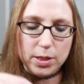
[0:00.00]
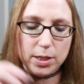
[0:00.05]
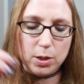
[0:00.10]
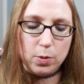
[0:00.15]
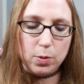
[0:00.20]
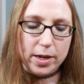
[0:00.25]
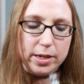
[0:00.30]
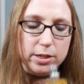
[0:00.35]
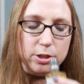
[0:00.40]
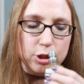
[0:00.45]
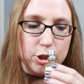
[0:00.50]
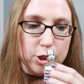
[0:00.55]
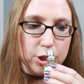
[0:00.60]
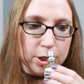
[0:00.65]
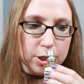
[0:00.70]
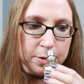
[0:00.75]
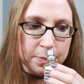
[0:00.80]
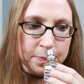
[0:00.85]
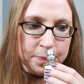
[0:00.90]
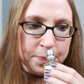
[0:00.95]
really quite
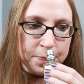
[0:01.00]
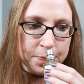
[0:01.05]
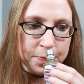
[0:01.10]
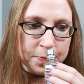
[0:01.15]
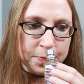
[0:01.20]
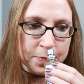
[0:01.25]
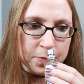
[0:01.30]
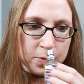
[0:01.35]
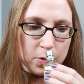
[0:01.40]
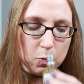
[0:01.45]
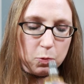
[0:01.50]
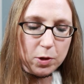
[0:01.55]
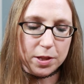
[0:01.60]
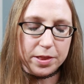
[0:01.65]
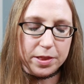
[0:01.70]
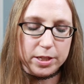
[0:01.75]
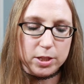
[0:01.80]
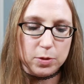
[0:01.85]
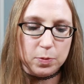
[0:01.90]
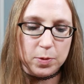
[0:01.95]
sure
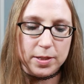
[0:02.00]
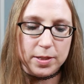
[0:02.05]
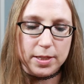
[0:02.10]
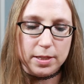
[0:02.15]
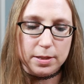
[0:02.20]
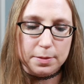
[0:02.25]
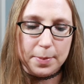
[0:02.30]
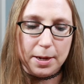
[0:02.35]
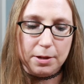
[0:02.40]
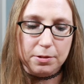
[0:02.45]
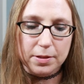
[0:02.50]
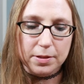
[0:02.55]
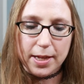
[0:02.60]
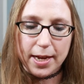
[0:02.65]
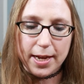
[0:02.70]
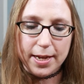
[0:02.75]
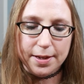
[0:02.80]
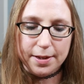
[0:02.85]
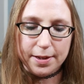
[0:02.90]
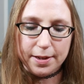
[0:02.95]
what this one smelled
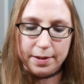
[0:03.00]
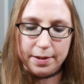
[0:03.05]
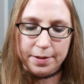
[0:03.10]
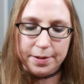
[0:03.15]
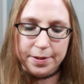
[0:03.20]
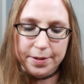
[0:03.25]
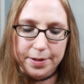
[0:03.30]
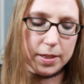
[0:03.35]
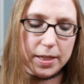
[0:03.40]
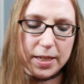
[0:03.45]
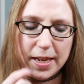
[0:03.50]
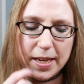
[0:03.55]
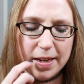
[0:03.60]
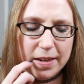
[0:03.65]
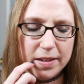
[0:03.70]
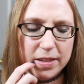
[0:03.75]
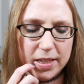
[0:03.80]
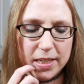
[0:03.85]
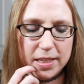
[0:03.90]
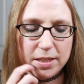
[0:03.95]
like.
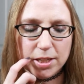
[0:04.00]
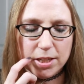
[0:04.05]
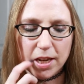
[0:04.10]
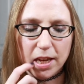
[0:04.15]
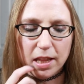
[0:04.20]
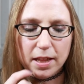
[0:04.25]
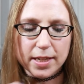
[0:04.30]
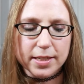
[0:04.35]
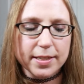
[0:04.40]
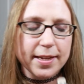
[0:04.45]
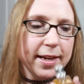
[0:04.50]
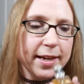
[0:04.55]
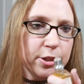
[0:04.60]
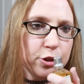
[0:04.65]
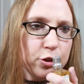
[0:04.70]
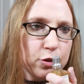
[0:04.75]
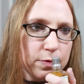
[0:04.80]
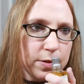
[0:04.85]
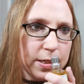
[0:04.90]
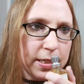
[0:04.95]
And it's got like
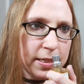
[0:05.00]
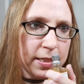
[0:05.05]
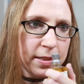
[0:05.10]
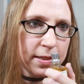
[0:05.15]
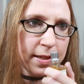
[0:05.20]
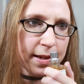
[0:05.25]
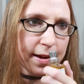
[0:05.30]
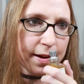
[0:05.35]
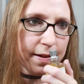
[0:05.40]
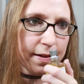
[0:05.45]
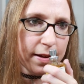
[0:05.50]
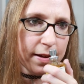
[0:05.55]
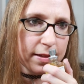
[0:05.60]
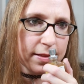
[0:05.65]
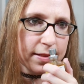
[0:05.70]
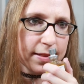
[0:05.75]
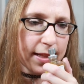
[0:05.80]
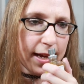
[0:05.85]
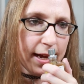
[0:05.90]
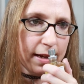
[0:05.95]
tangerine in there
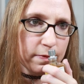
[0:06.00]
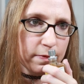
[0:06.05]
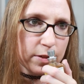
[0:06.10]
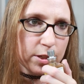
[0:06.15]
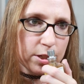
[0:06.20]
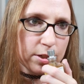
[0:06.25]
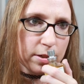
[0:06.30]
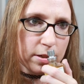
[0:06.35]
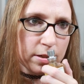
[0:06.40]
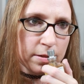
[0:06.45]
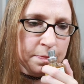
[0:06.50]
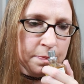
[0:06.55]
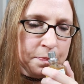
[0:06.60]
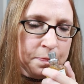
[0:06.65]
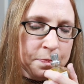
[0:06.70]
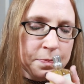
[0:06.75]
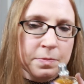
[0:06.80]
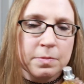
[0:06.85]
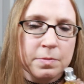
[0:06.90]
and lavender.